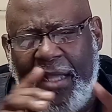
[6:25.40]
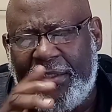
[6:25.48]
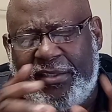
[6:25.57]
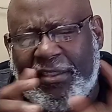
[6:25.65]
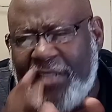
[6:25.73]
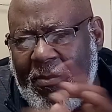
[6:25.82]

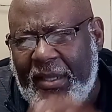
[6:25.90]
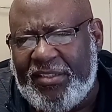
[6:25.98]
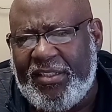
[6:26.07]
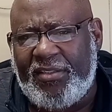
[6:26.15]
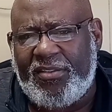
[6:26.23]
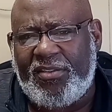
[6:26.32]
Does that make
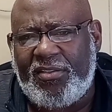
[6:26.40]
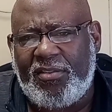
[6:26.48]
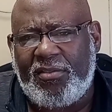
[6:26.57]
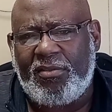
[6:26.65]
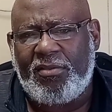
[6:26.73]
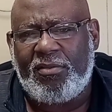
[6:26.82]
sense?
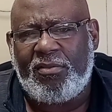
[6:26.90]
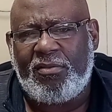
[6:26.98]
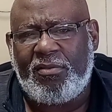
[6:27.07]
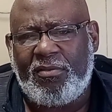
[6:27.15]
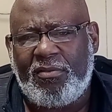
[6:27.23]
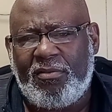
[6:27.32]

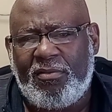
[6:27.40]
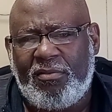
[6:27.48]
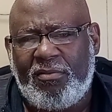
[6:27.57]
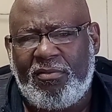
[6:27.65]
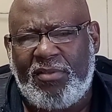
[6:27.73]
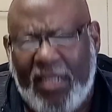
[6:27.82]

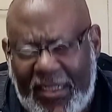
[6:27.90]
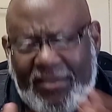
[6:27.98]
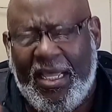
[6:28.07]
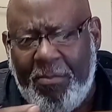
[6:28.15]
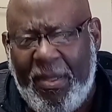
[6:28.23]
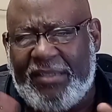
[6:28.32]
Does
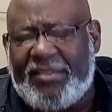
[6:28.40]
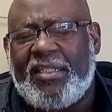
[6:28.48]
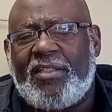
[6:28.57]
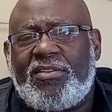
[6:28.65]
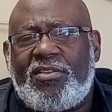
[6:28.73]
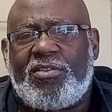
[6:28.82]
that make
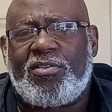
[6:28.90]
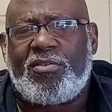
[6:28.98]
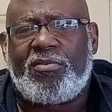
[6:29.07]
sense?